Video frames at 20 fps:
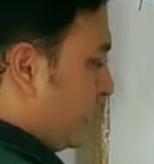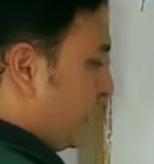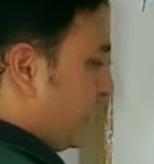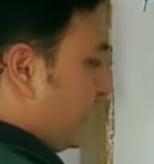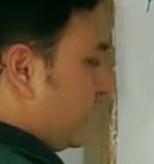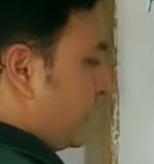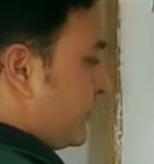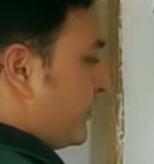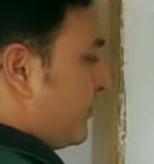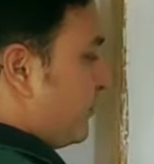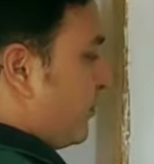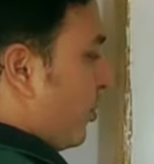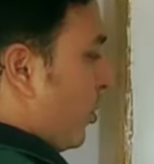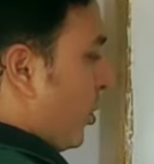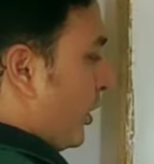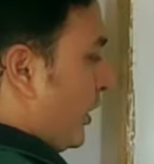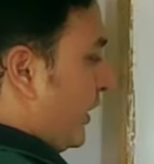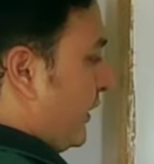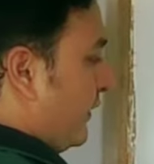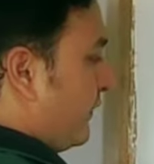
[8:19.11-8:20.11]
This
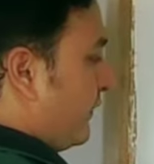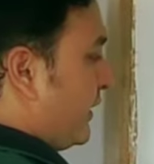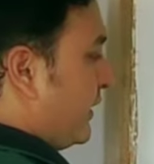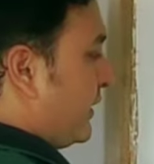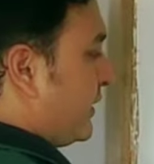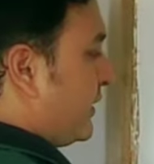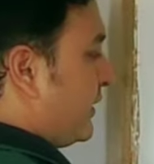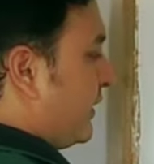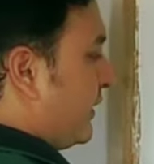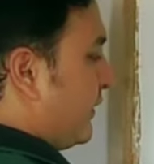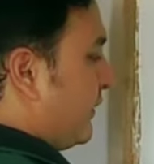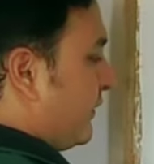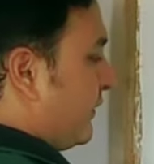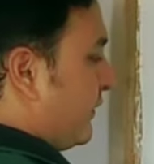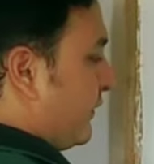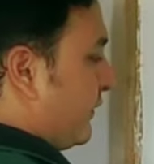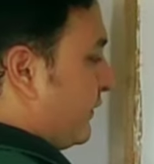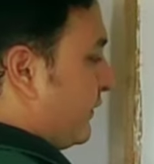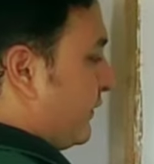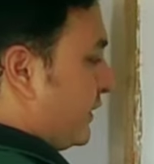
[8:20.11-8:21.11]
body will give,
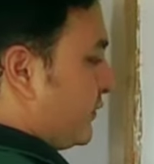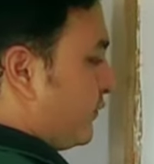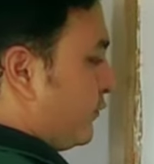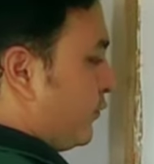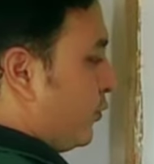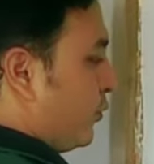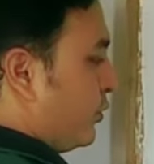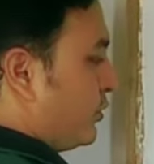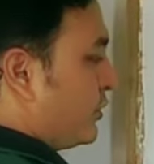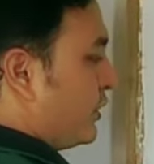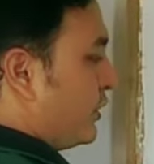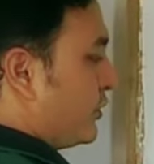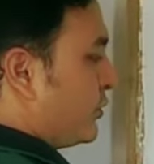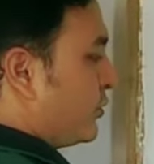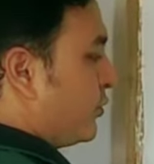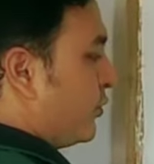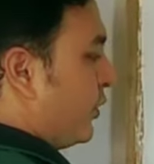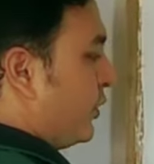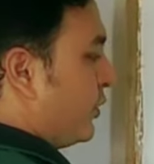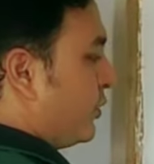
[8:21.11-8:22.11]
this force is
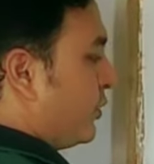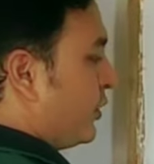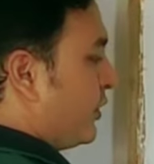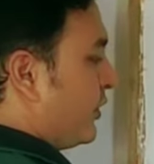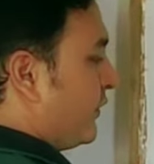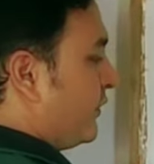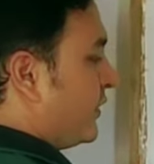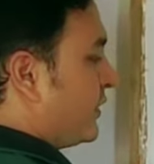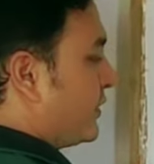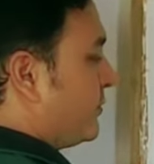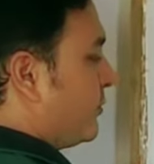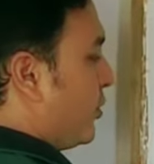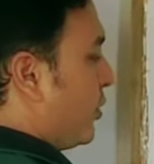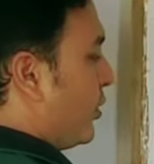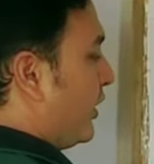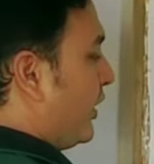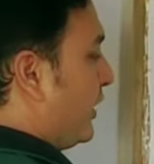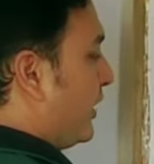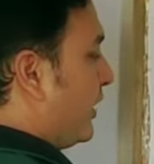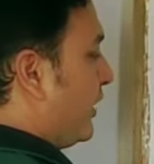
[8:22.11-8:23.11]
going to give this
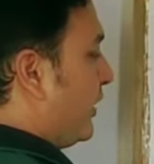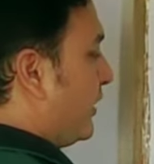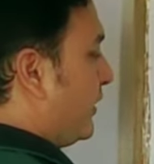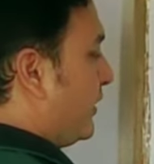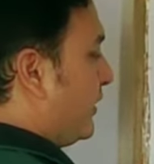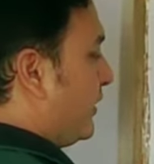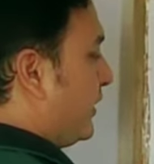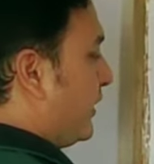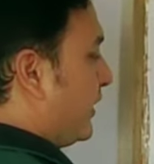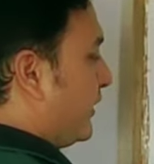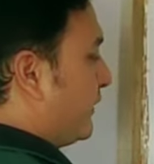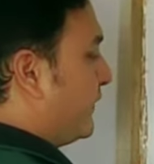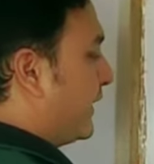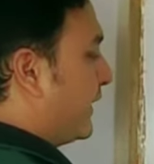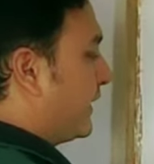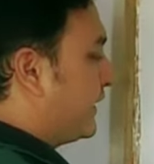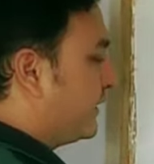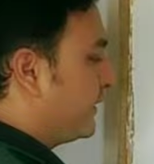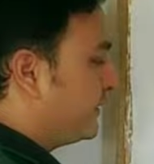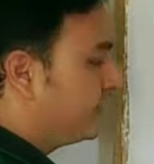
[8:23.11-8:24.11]
body a turning
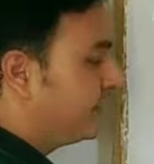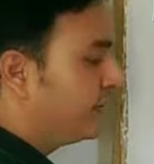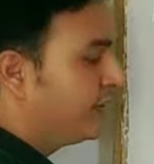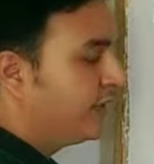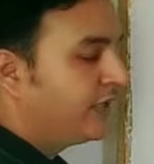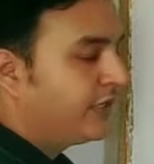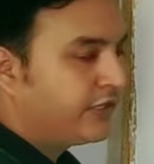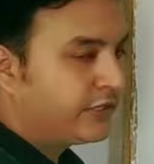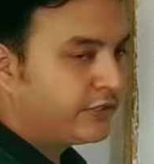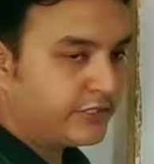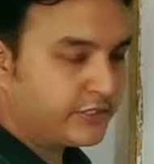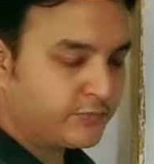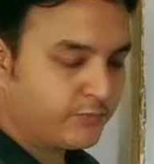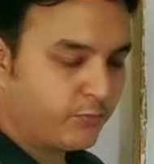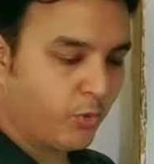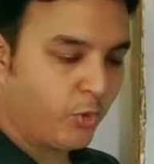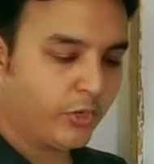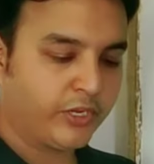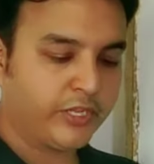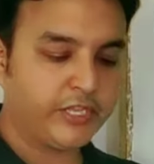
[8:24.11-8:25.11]
effect. This
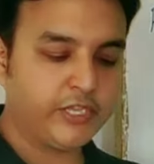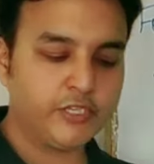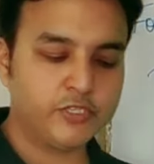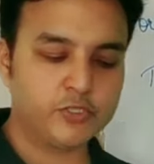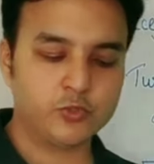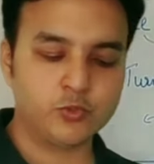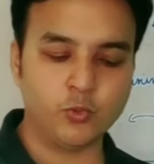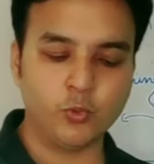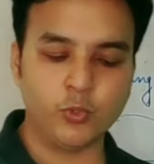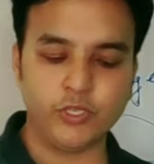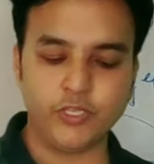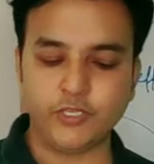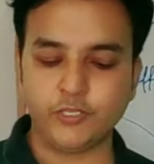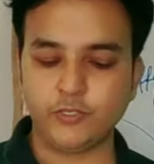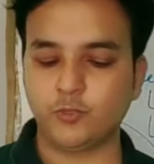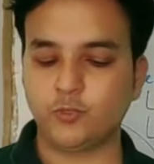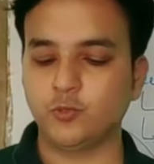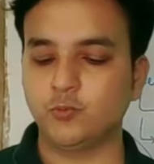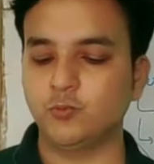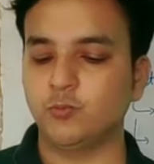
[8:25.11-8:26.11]
body is going
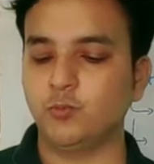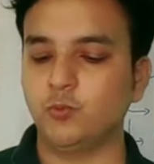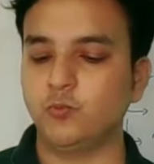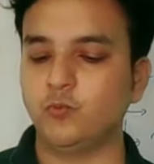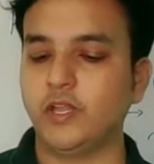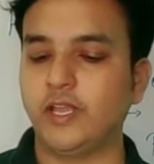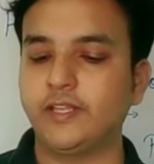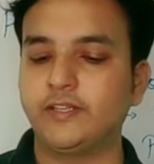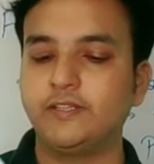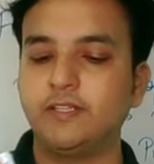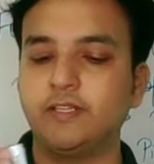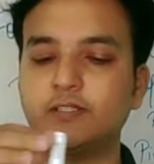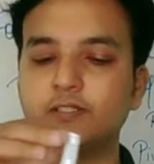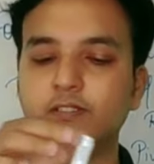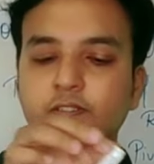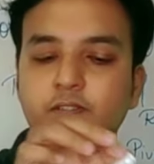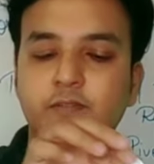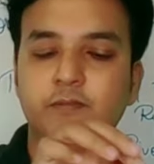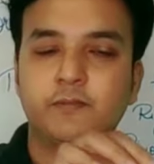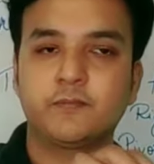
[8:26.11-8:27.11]
to move like
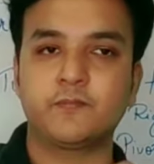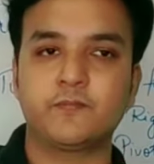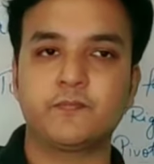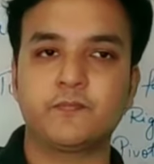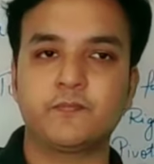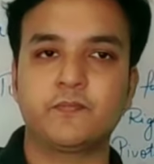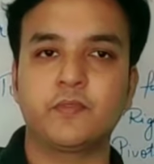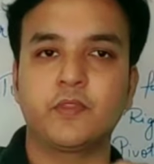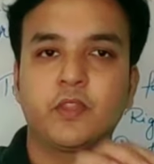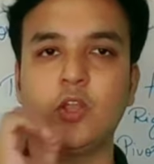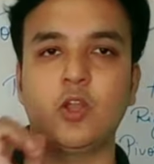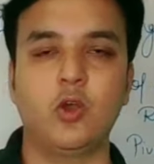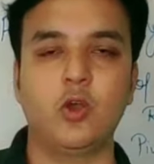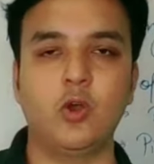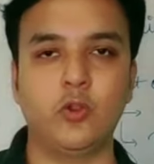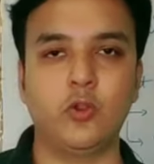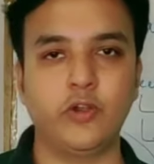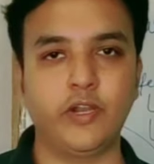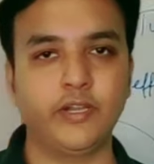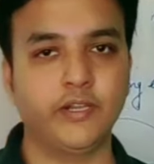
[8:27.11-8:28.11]
this.
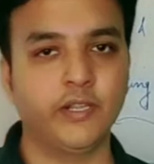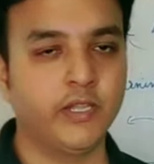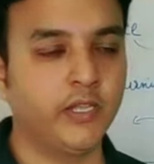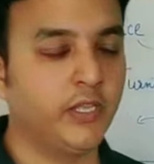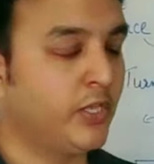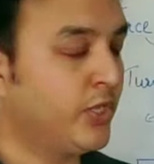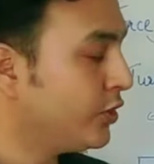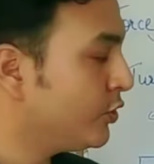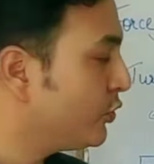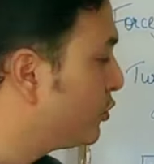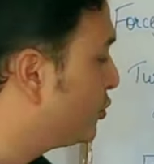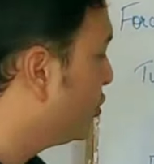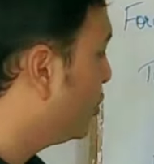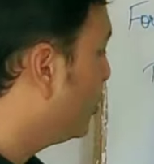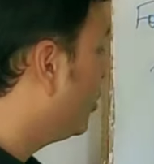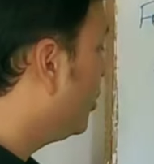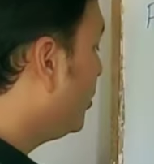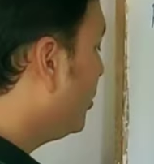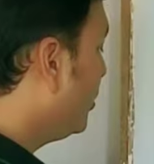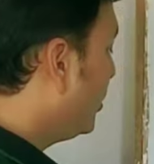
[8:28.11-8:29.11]
Alright.
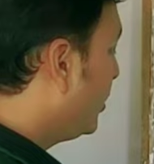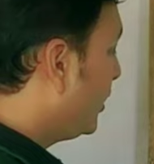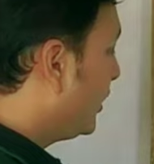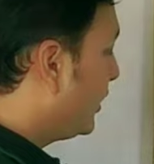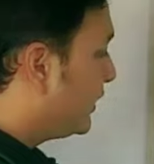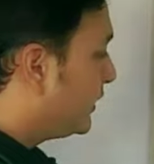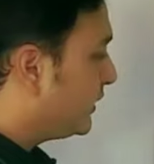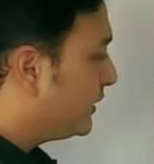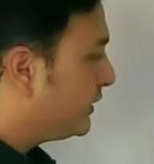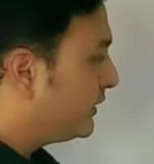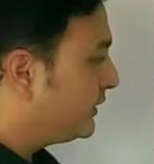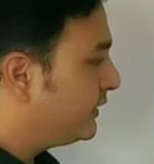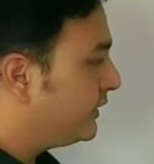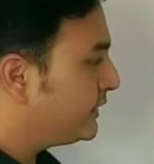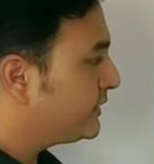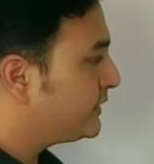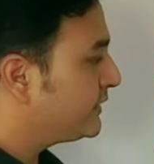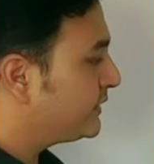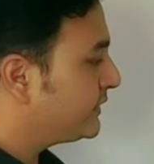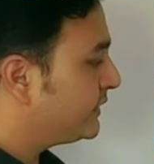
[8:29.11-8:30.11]
So,
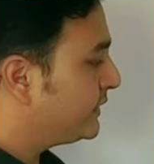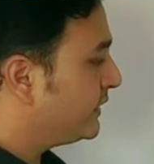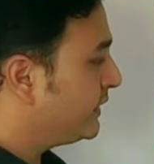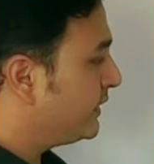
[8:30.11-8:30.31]
this,